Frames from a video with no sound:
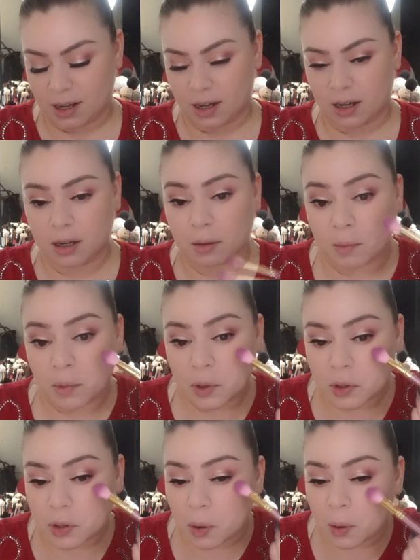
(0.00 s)

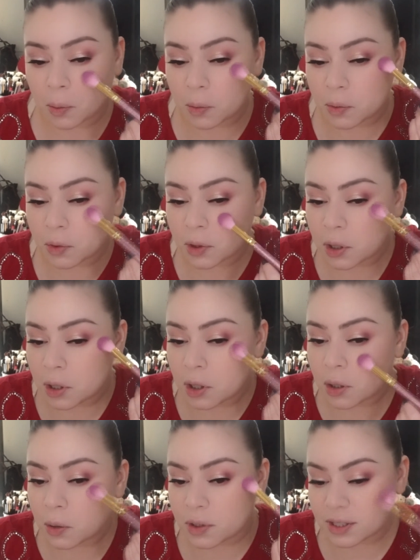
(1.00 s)
So
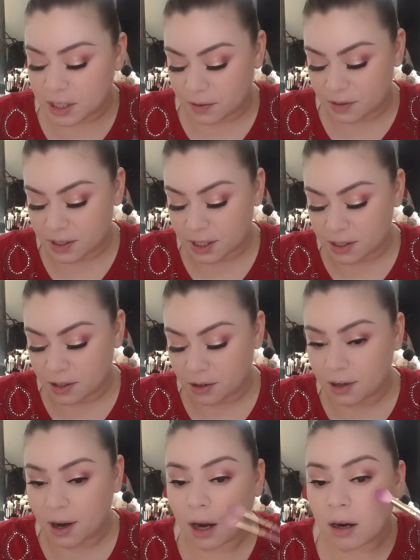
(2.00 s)
we'll see if it stays on or
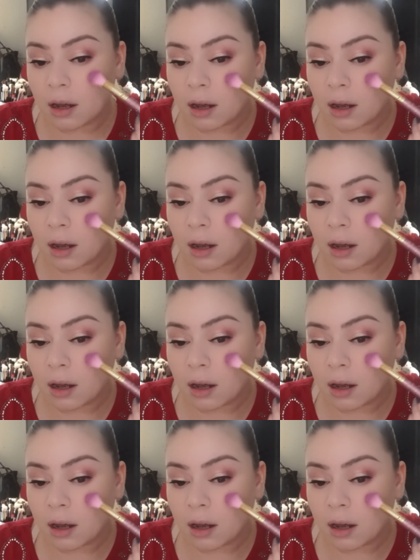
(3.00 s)
not.